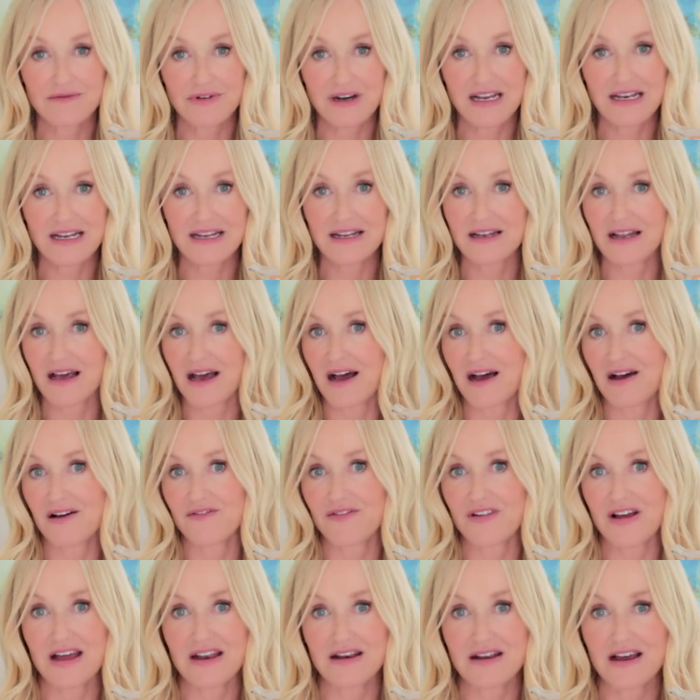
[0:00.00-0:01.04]
really
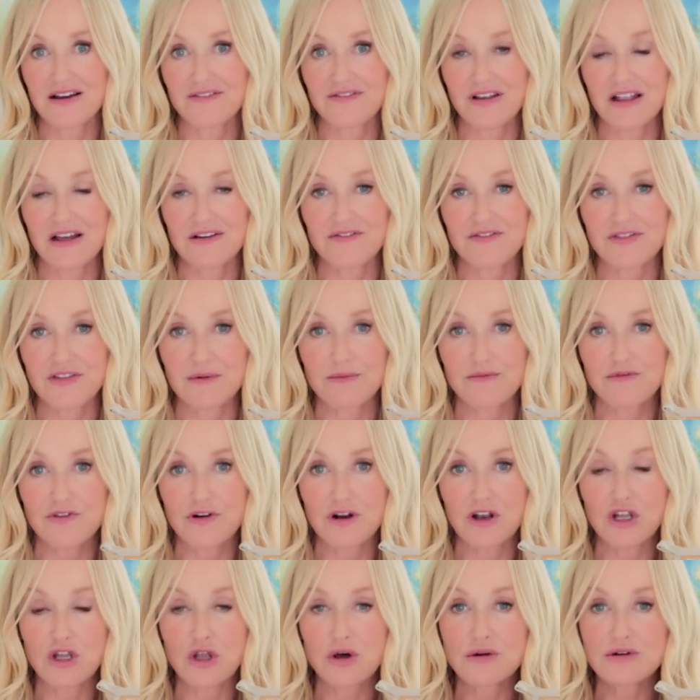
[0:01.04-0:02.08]
love and have loved them for
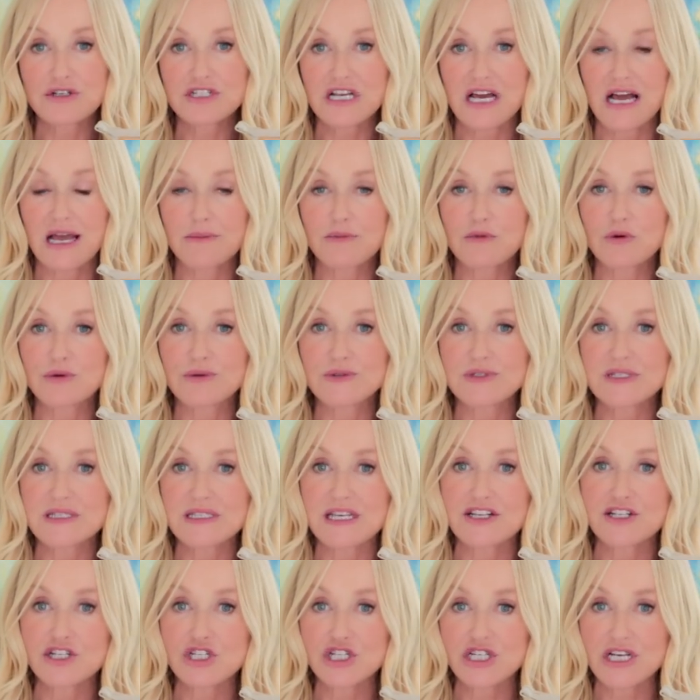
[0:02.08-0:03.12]
a long time called
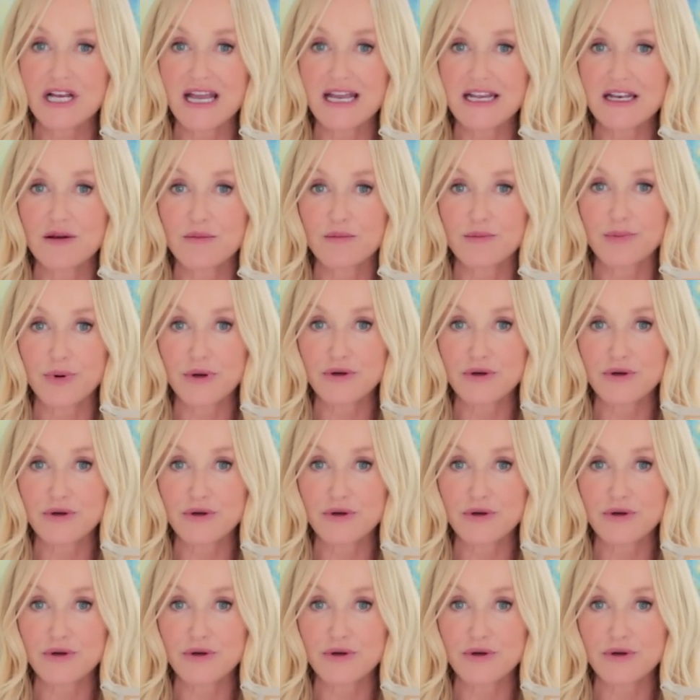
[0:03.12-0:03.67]
Sunshine